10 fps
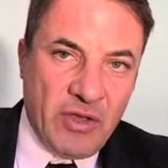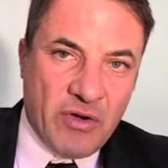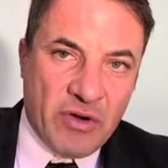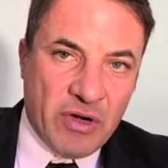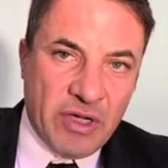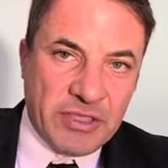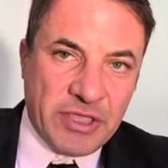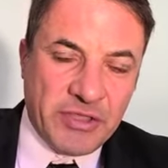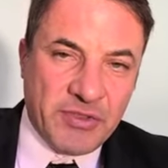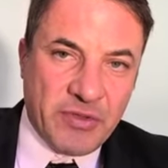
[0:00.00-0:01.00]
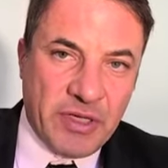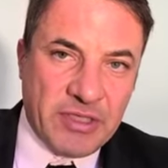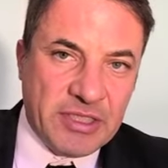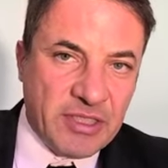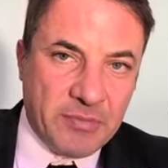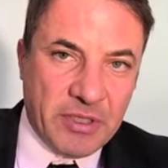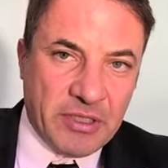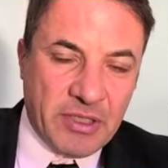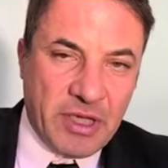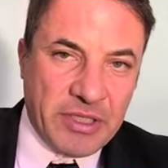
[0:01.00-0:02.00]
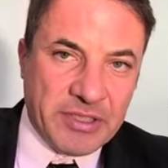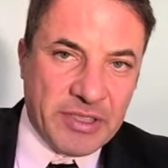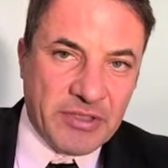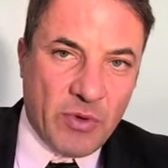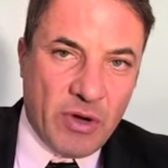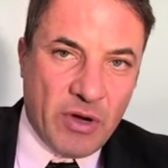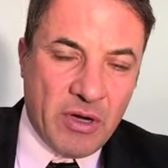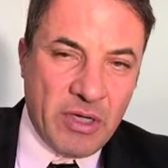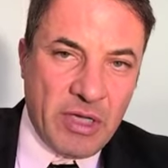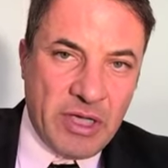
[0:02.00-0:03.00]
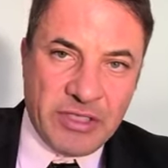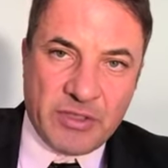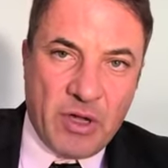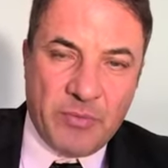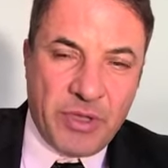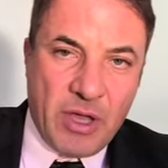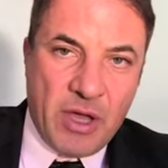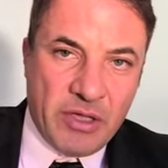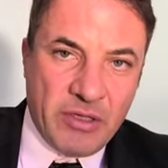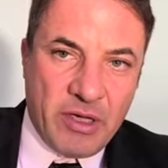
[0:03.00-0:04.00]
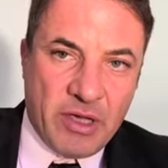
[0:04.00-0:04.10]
are essentially discipline cases where it's gone beyond